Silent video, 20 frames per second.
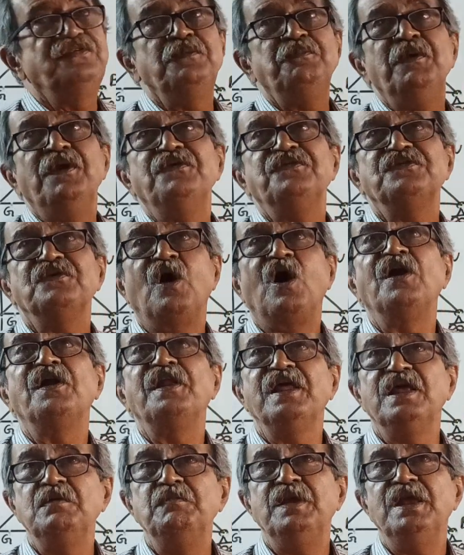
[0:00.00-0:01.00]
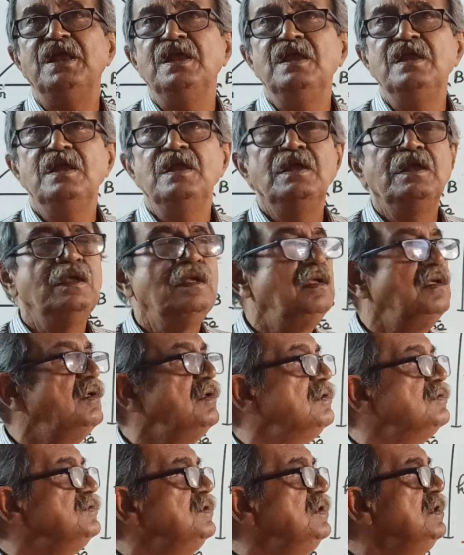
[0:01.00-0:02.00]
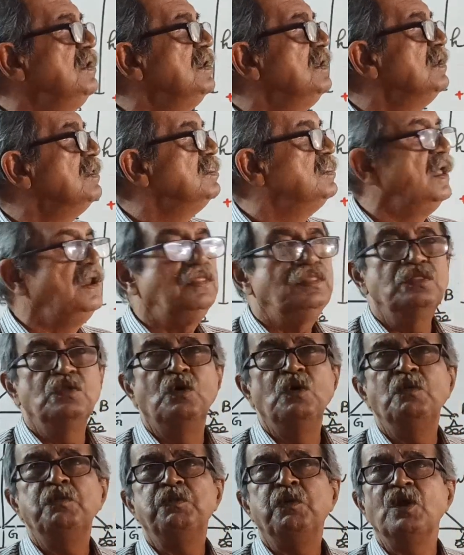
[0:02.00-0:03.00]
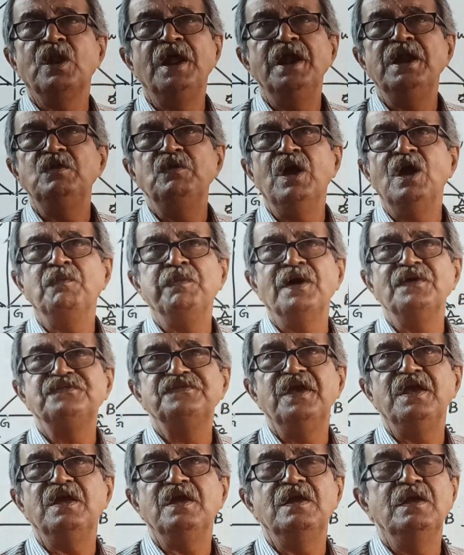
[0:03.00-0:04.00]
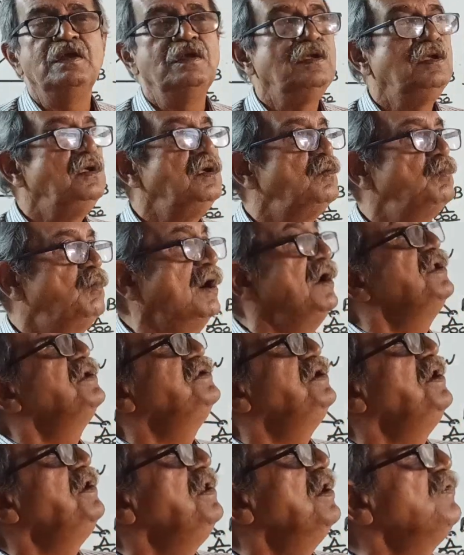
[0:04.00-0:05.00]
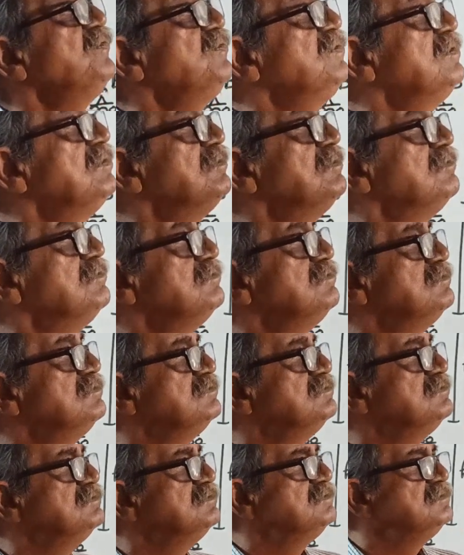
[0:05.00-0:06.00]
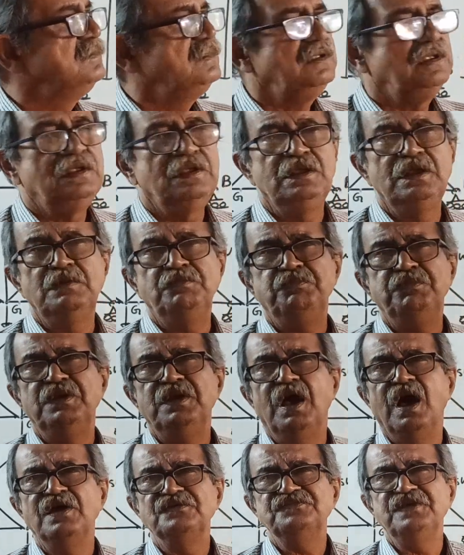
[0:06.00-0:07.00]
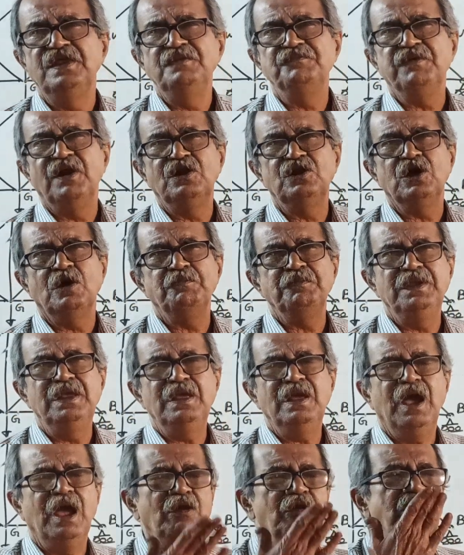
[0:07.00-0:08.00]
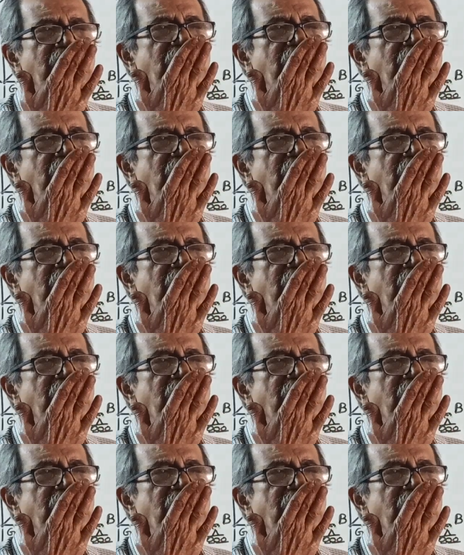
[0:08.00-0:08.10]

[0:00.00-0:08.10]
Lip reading: if he is ordering me. See, there is no polite way of asking, what is DTS? If he asks in front of me, I will